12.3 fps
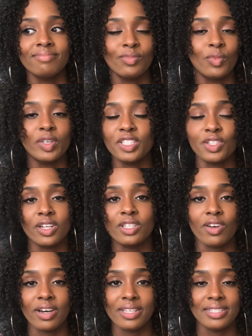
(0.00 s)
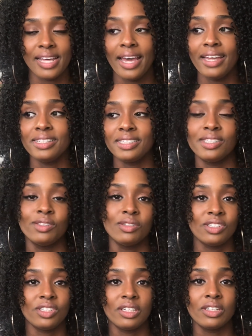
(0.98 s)
we're just going to toss that and just do the
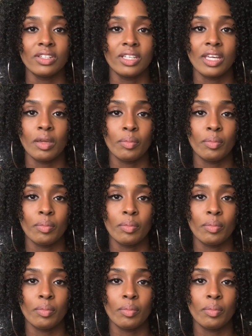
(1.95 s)
shingling.